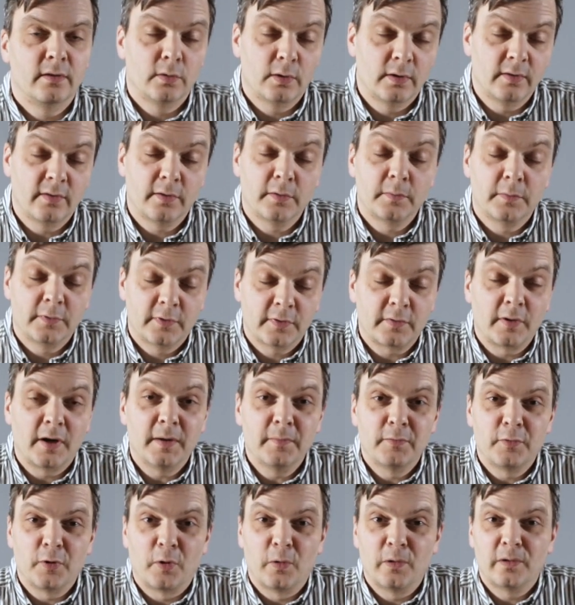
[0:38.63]
can
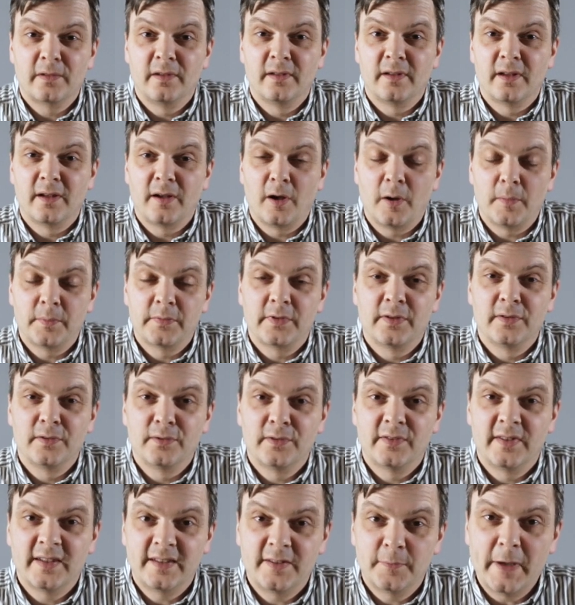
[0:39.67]
subscribe to all up to
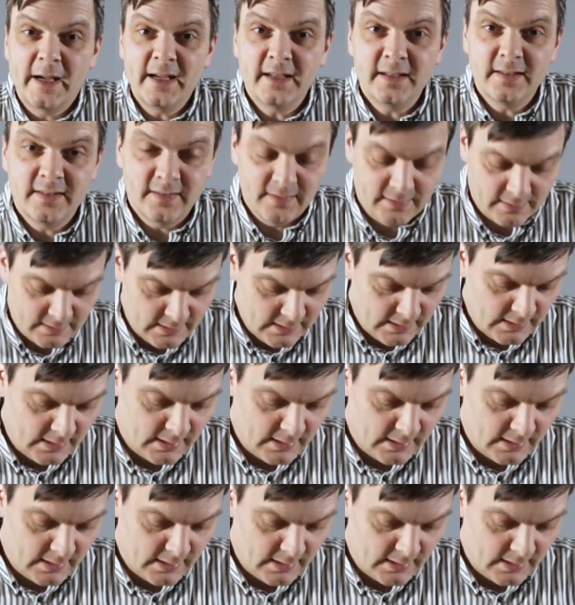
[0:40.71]
6 bags.